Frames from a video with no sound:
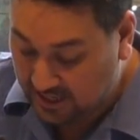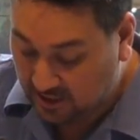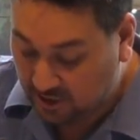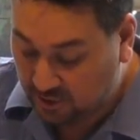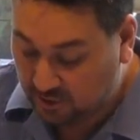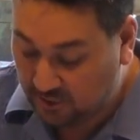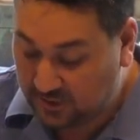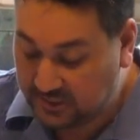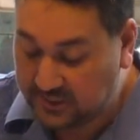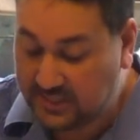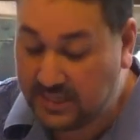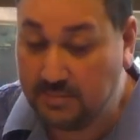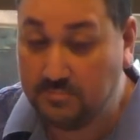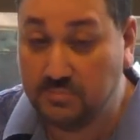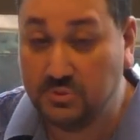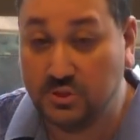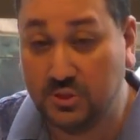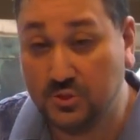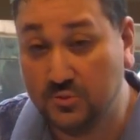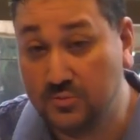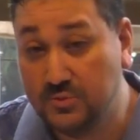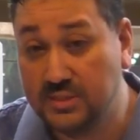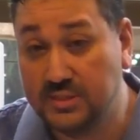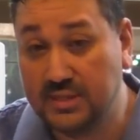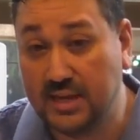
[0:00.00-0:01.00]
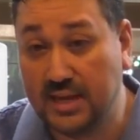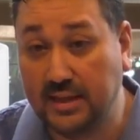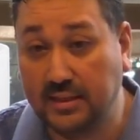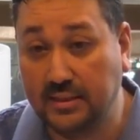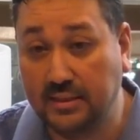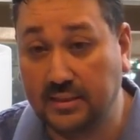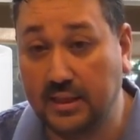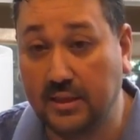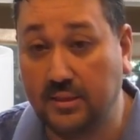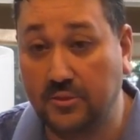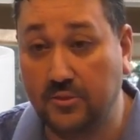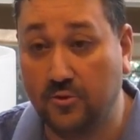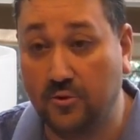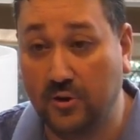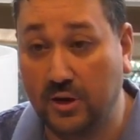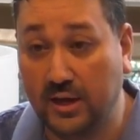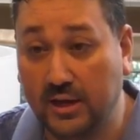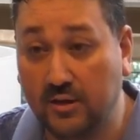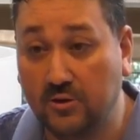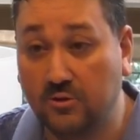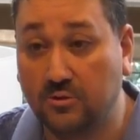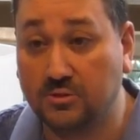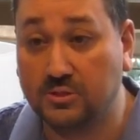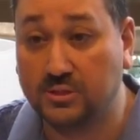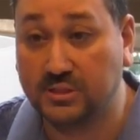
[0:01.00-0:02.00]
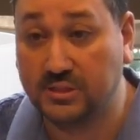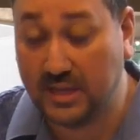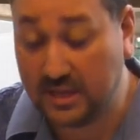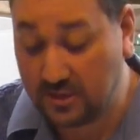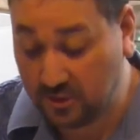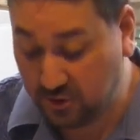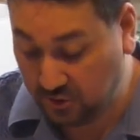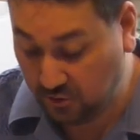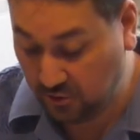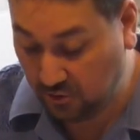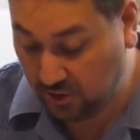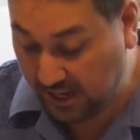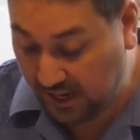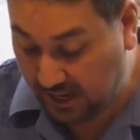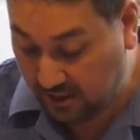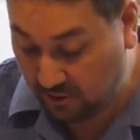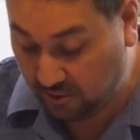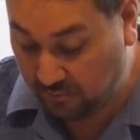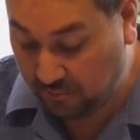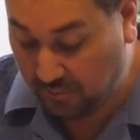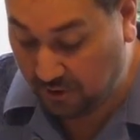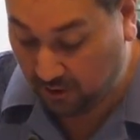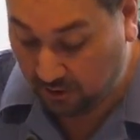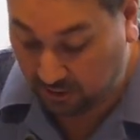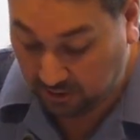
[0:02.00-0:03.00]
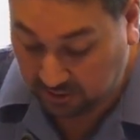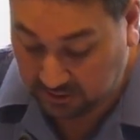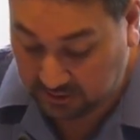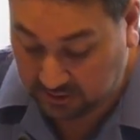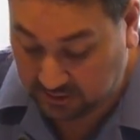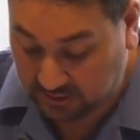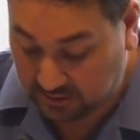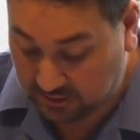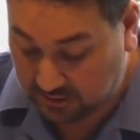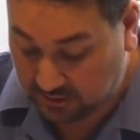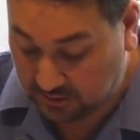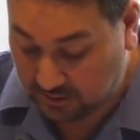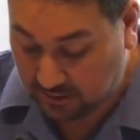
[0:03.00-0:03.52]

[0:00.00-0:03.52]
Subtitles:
to attempt suicide than their heterosexual counterparts.